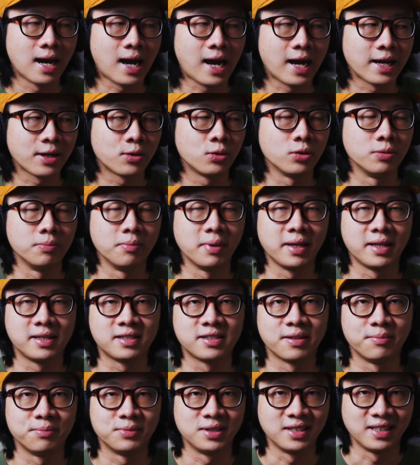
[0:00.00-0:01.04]
I could make
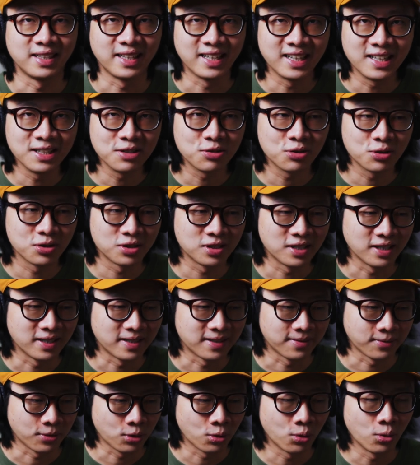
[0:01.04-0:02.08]
something interesting
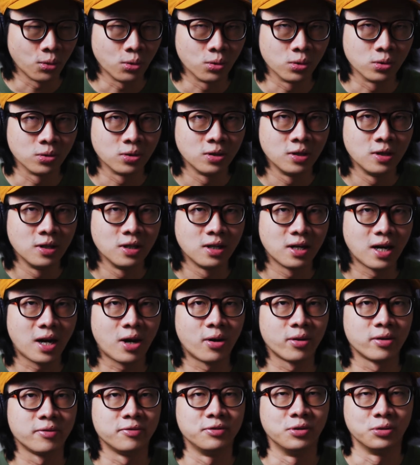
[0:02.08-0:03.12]
and cool
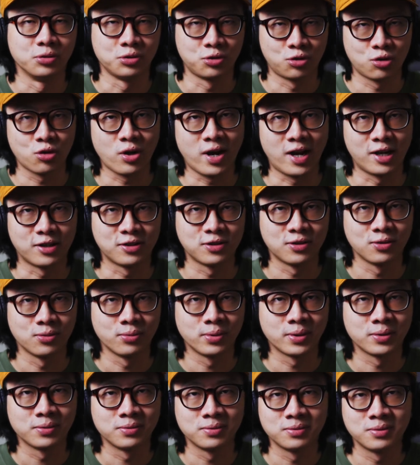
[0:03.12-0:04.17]
out of those trash. Well,